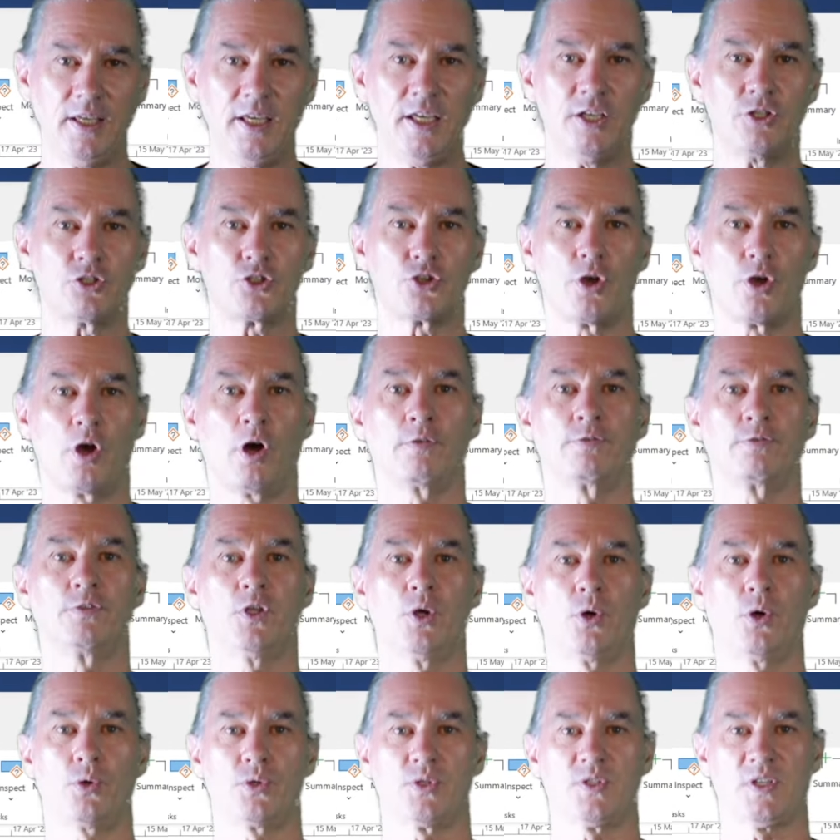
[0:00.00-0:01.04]
each of
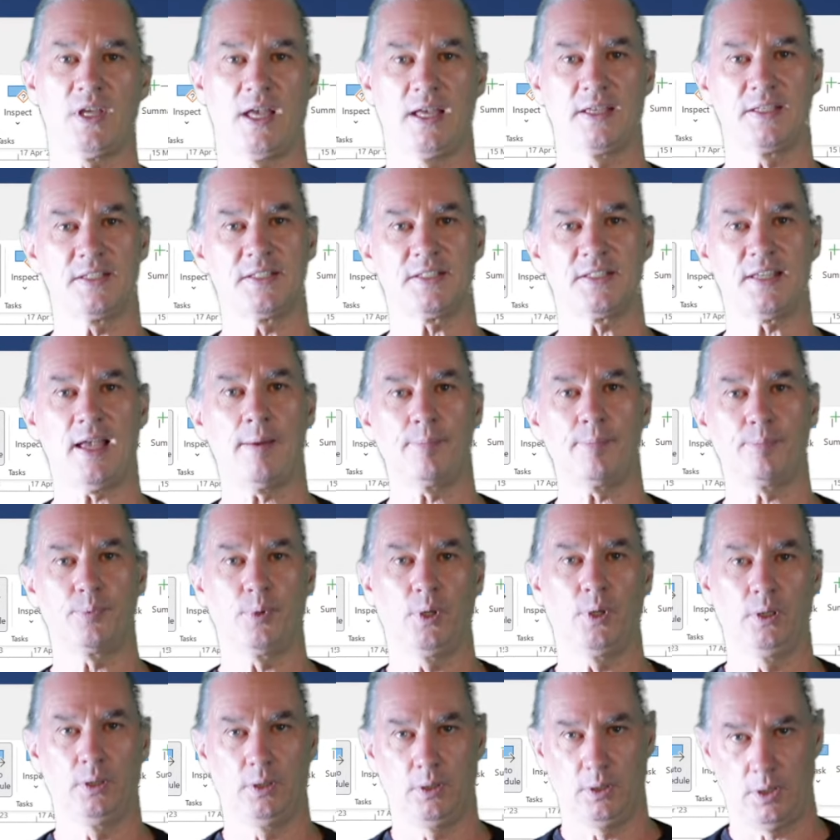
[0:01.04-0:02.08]
those
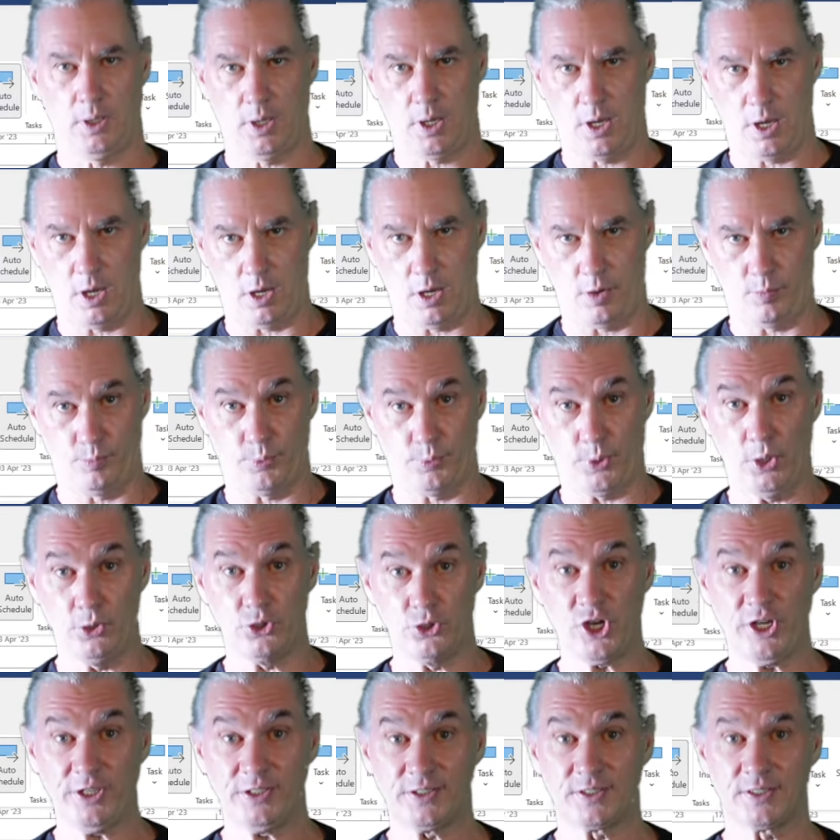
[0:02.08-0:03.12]

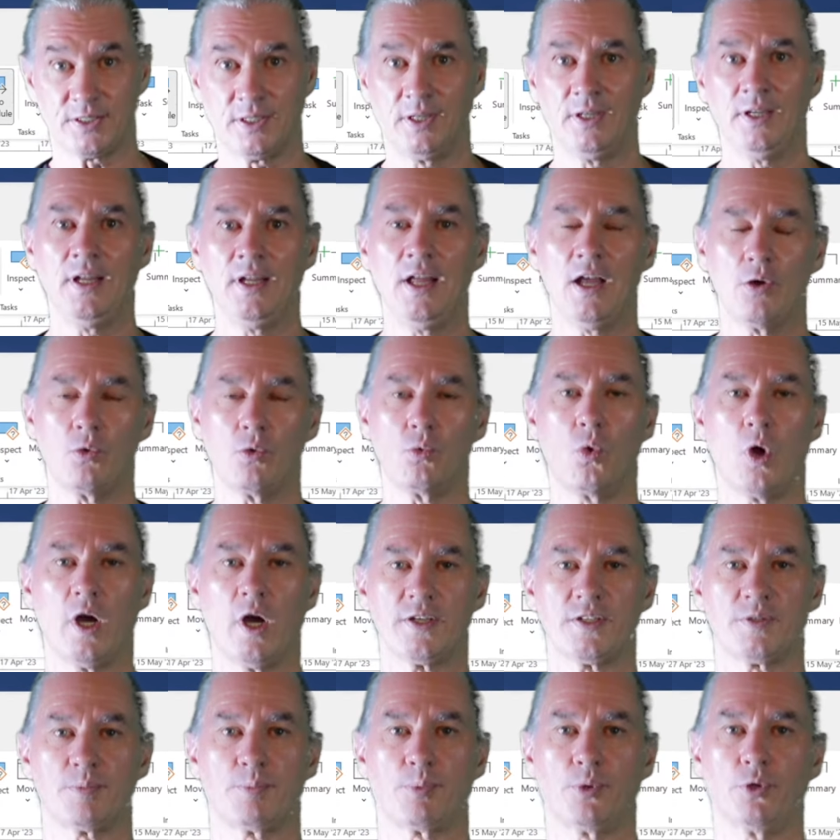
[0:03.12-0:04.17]
sub-projects
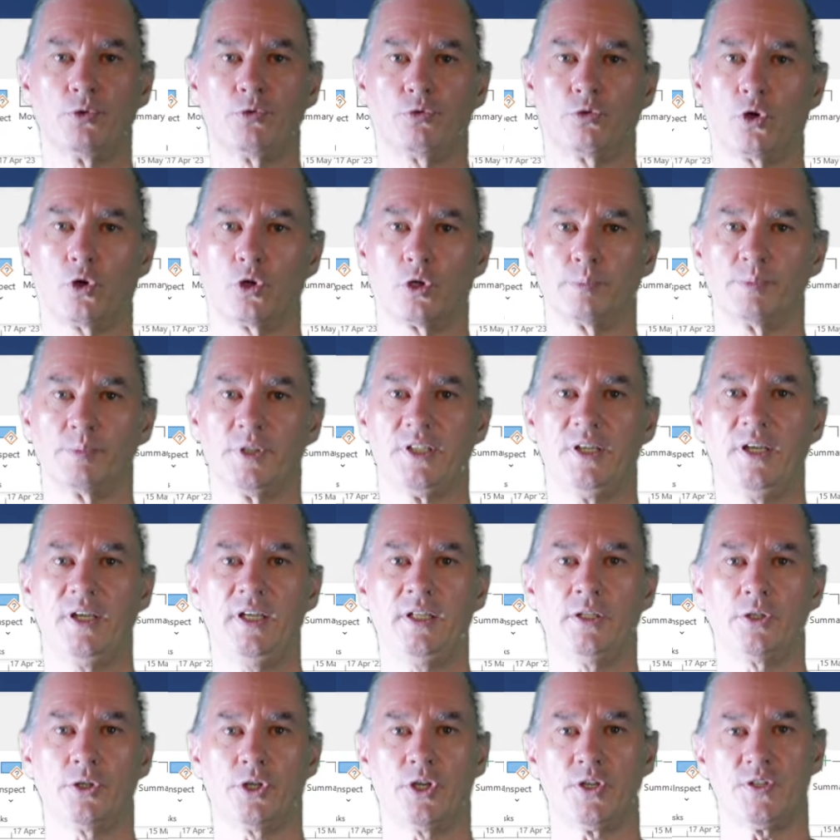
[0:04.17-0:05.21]
was performed
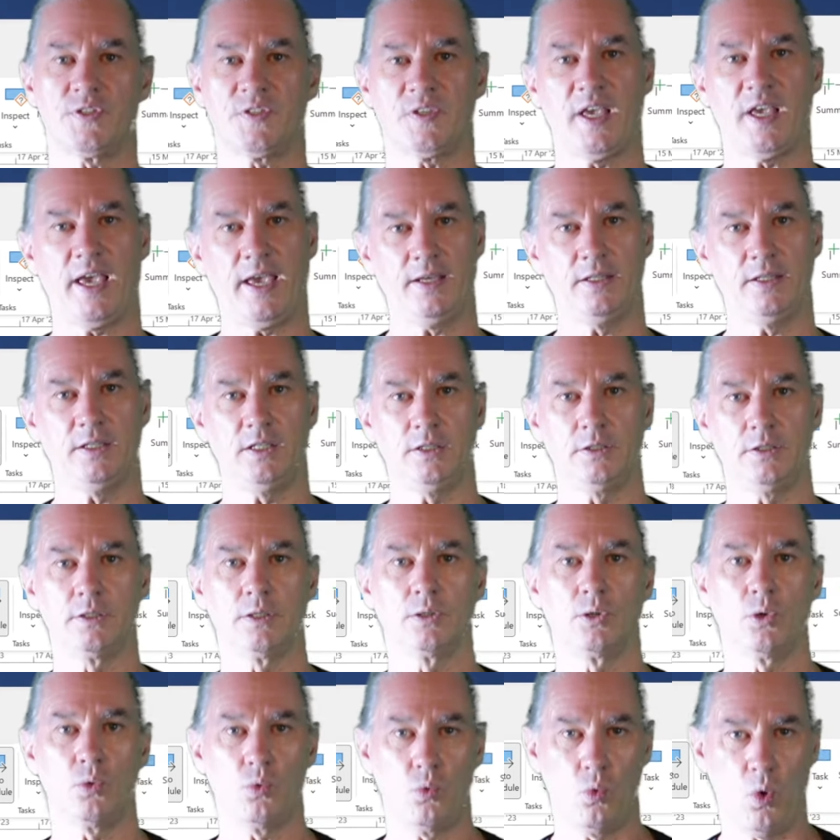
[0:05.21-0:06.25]
in a cascaded
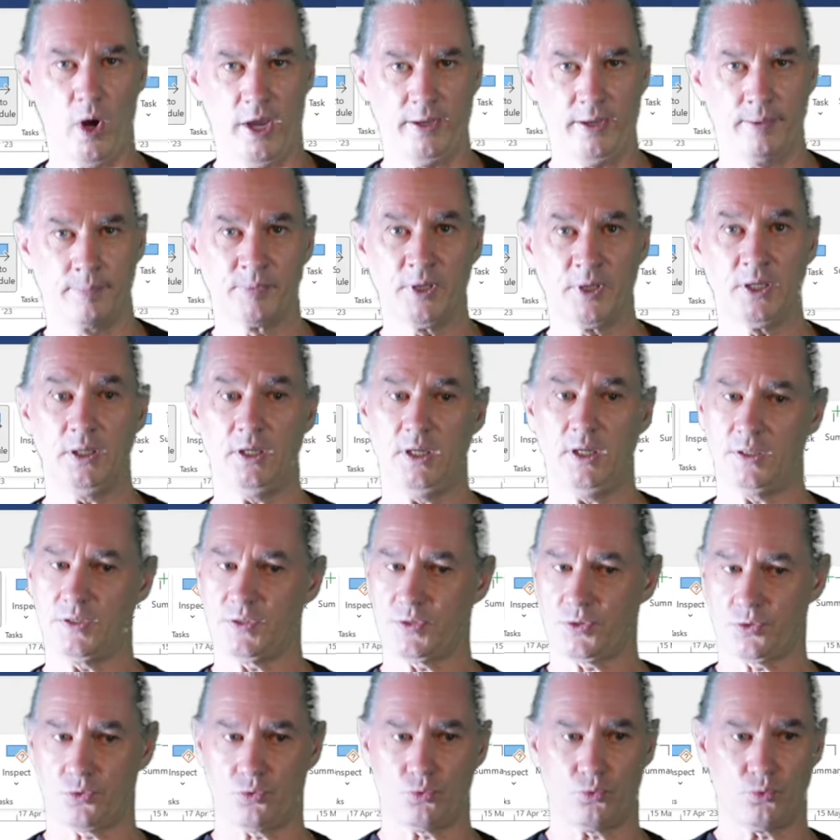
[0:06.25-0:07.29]
way.
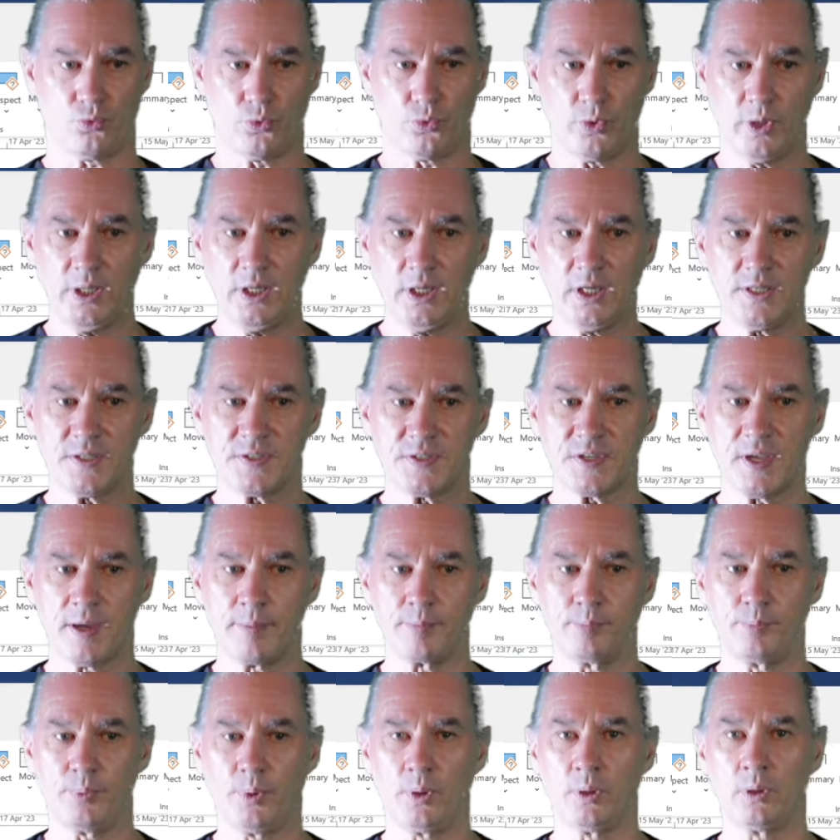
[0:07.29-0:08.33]
It's really
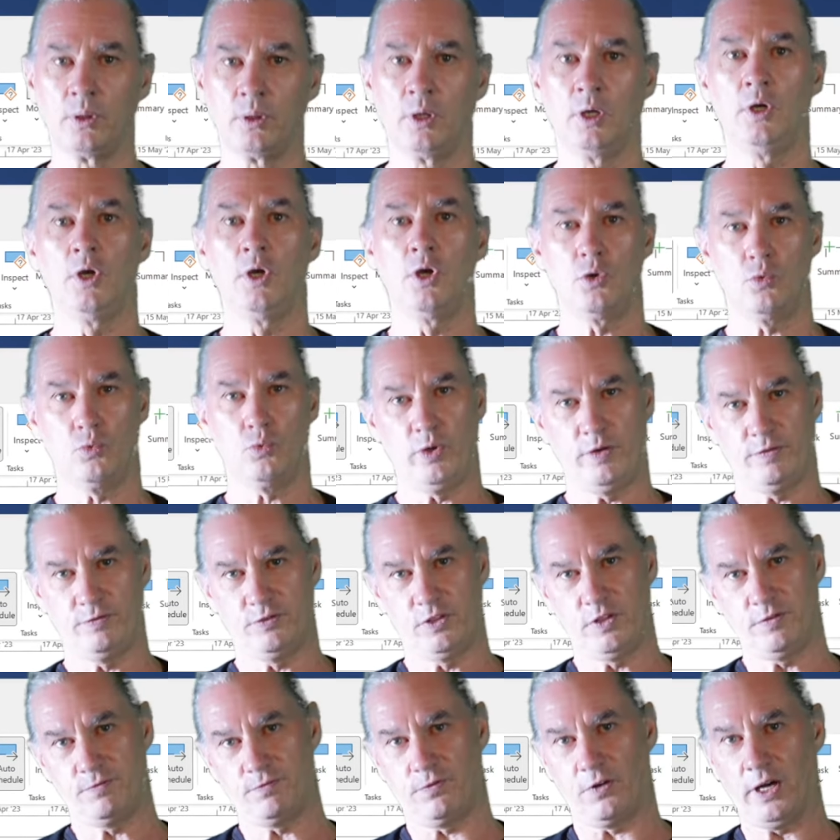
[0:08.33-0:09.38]
simple. We've
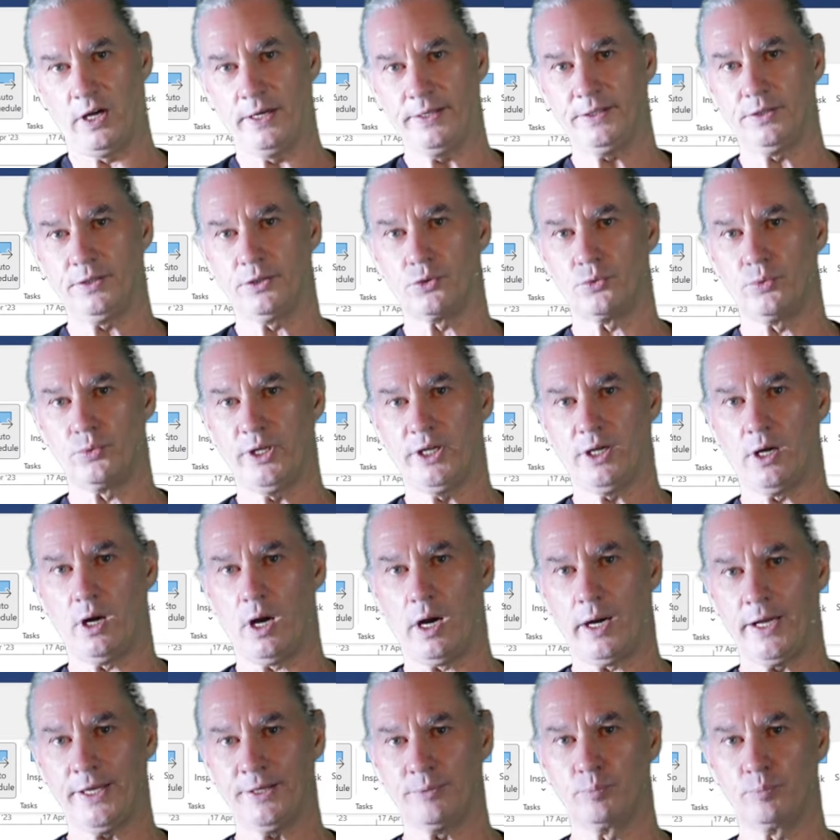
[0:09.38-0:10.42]
defined the
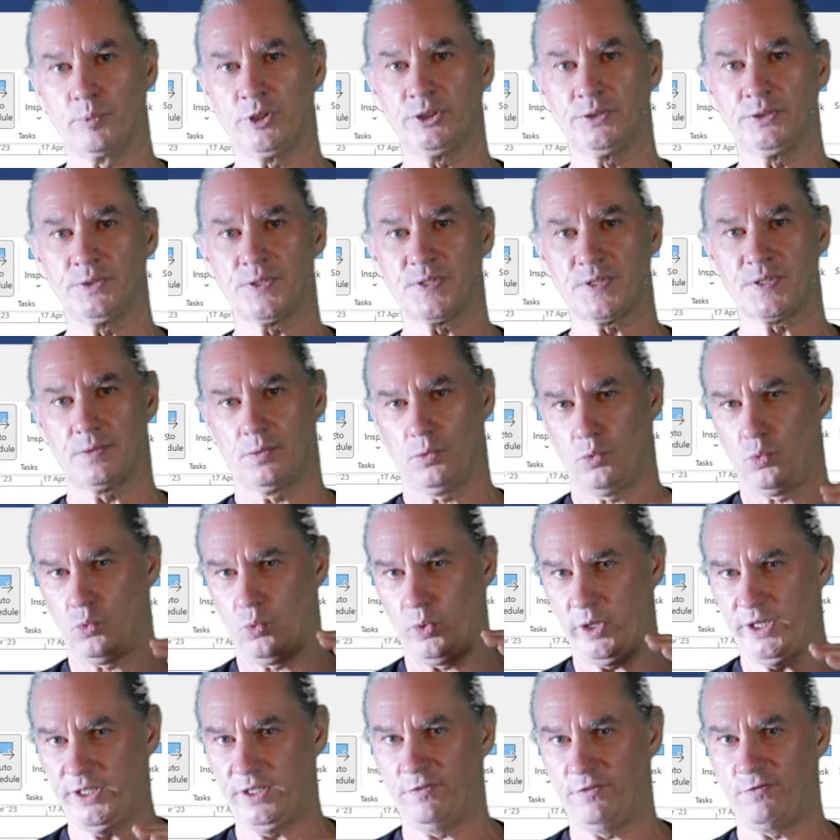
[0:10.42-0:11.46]
requirements,
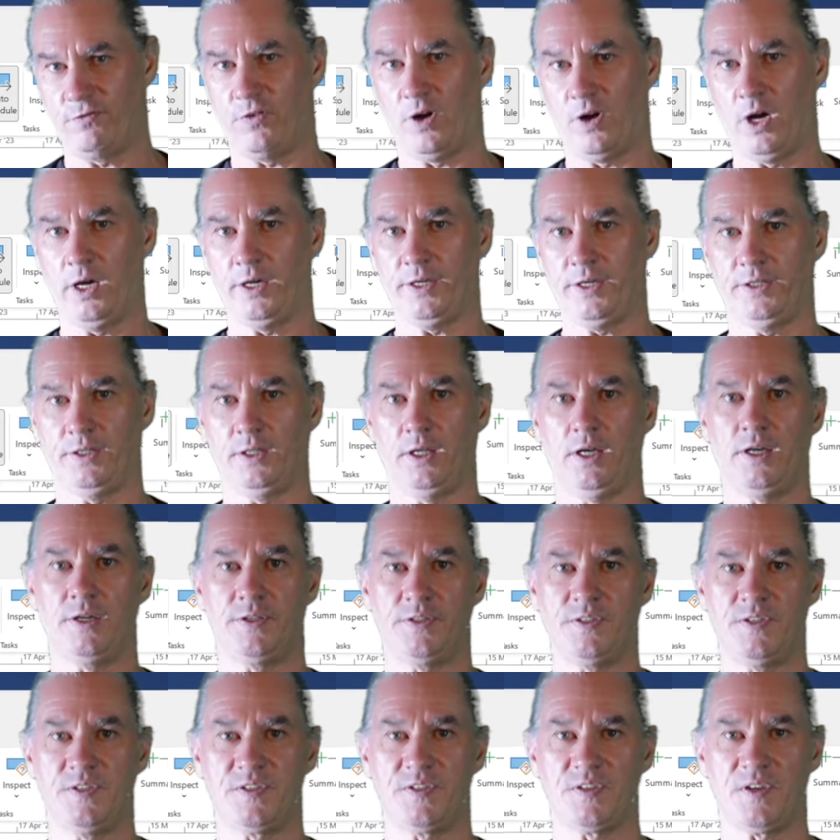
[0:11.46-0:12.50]
we define a
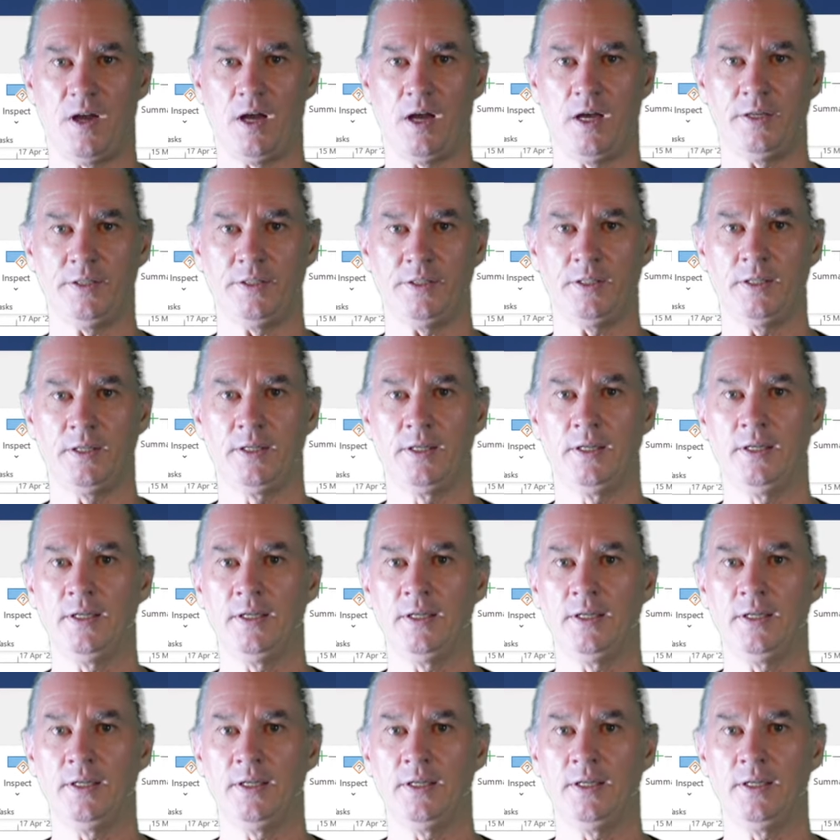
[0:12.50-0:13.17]
design,